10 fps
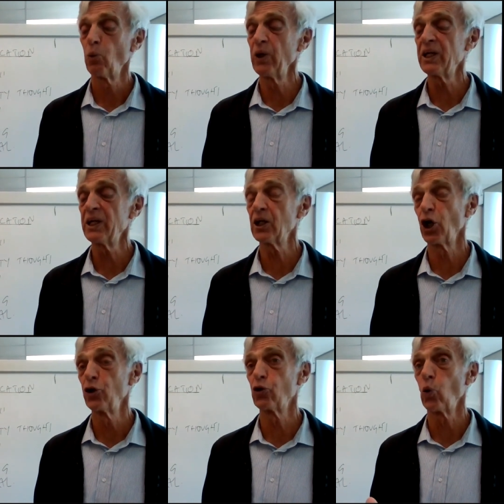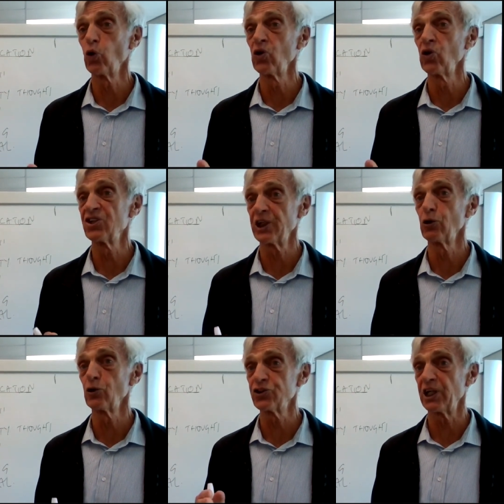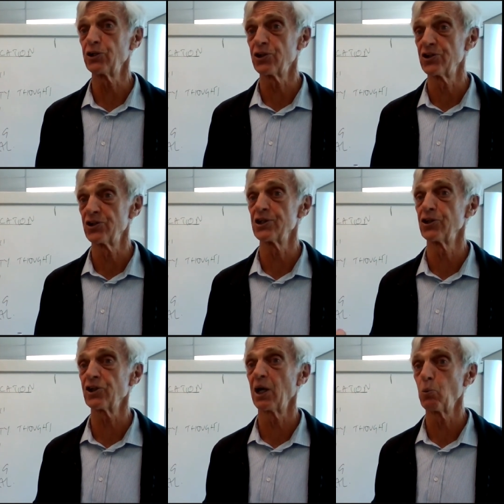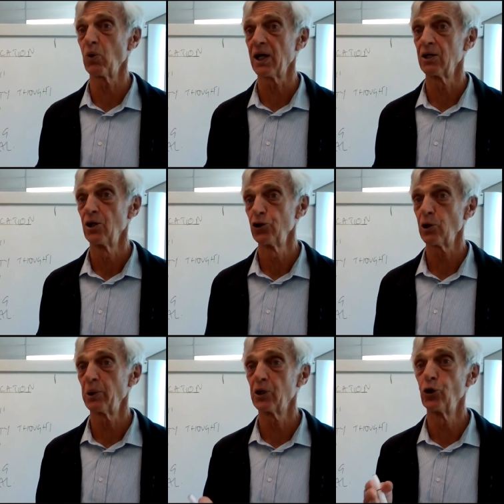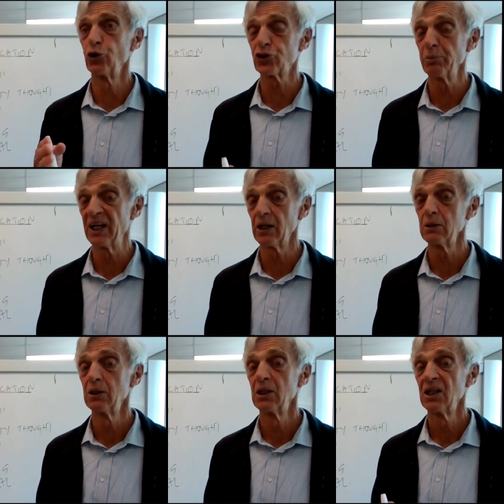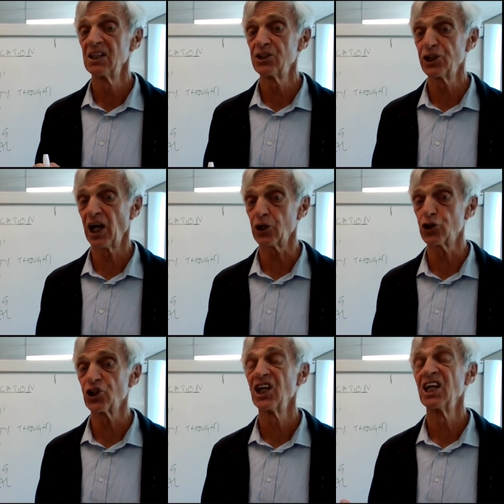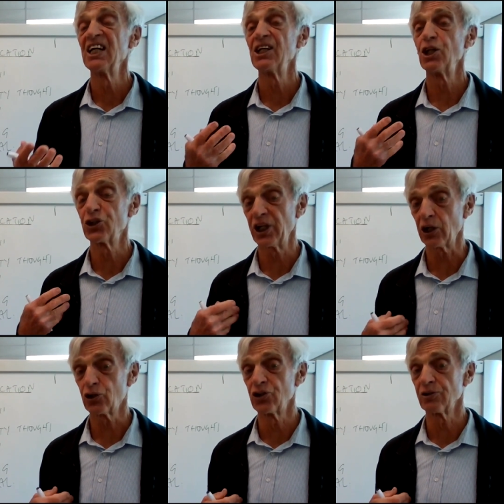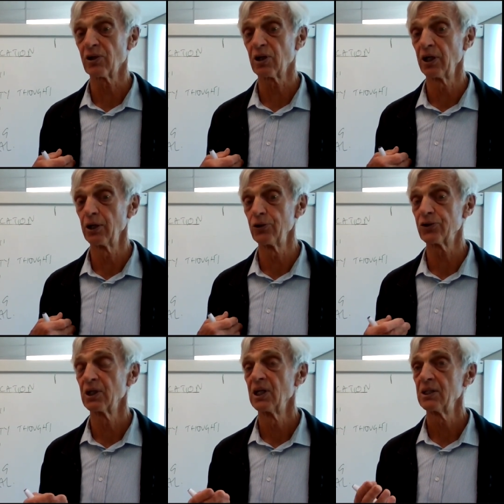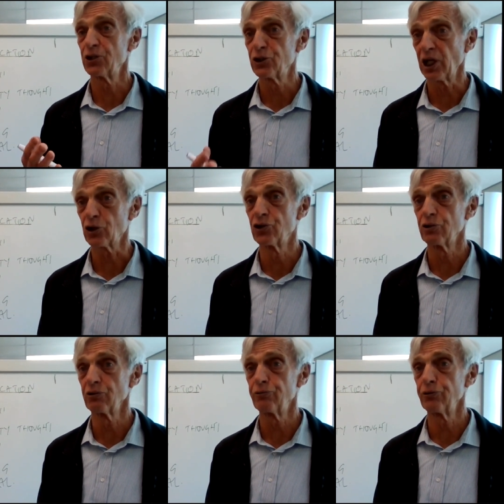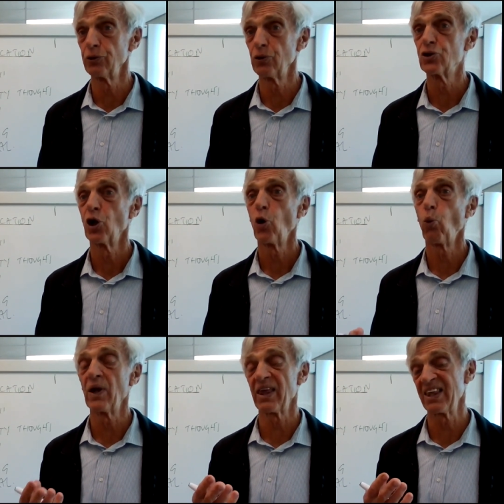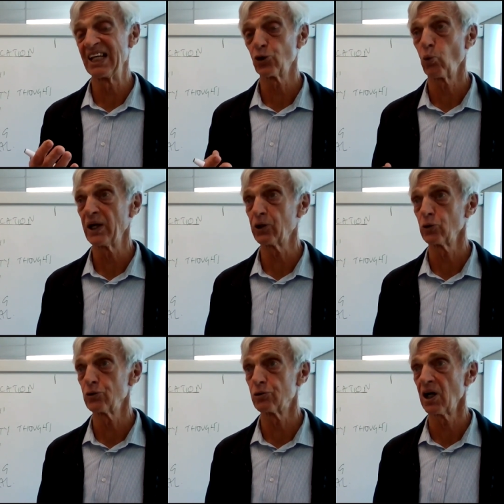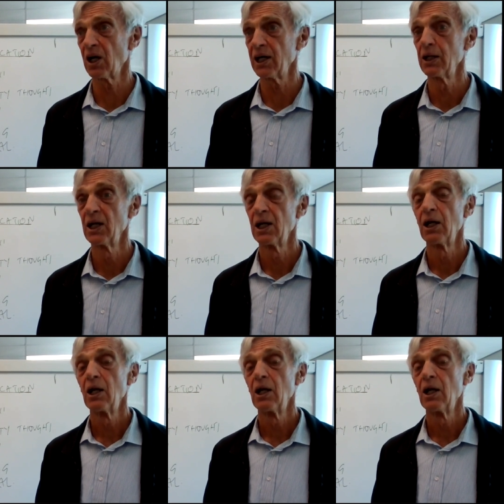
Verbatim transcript: Now we can go through all the single senses in the same way. So we can do smell, touch, the textures of clothes, the textures of foods, whether things are wet or dry,